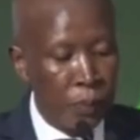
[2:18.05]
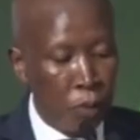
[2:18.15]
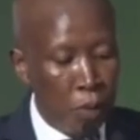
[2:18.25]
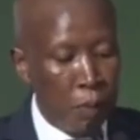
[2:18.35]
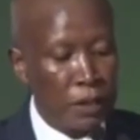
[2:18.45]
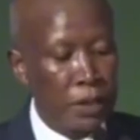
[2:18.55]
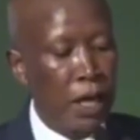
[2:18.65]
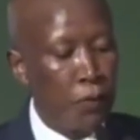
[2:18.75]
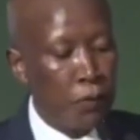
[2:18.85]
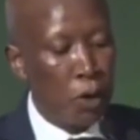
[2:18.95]
We must
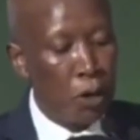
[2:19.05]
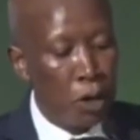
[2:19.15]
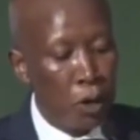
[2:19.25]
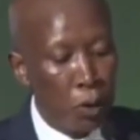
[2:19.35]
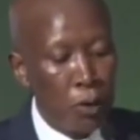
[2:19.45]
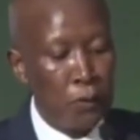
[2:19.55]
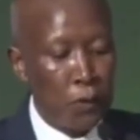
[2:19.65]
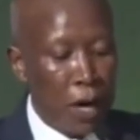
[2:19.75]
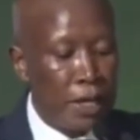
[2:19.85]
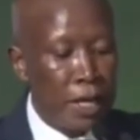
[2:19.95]
therefore
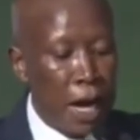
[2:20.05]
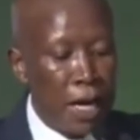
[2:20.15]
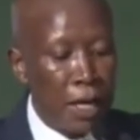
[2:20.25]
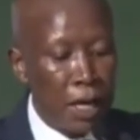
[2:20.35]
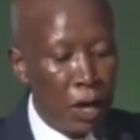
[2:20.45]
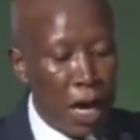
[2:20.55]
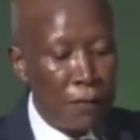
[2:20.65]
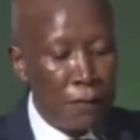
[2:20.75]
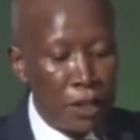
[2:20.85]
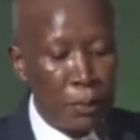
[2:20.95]
confront the
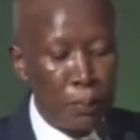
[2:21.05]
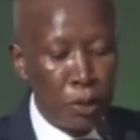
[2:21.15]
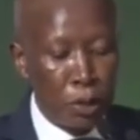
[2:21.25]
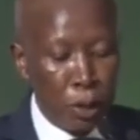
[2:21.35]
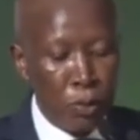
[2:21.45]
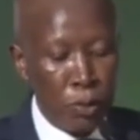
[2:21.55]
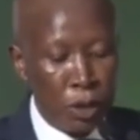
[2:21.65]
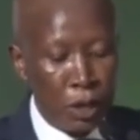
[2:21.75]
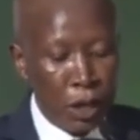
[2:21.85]
uncomfortable truth